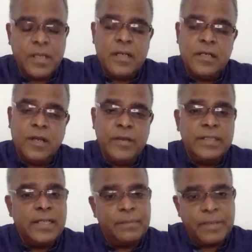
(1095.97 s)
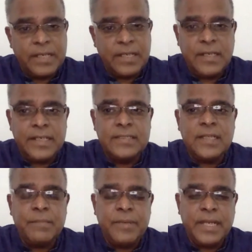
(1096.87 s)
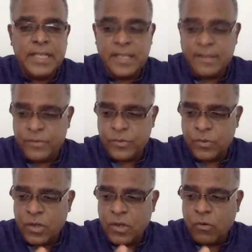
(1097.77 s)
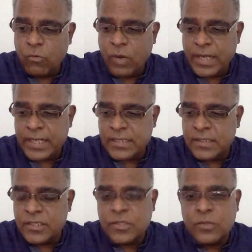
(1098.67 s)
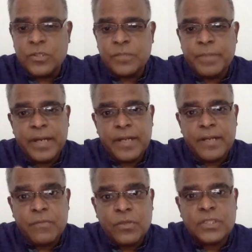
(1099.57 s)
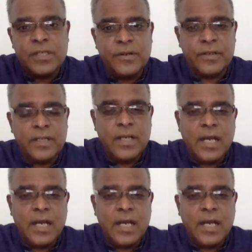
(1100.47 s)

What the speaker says: Now, in that particular example I gave you, what is the school spending mostly on?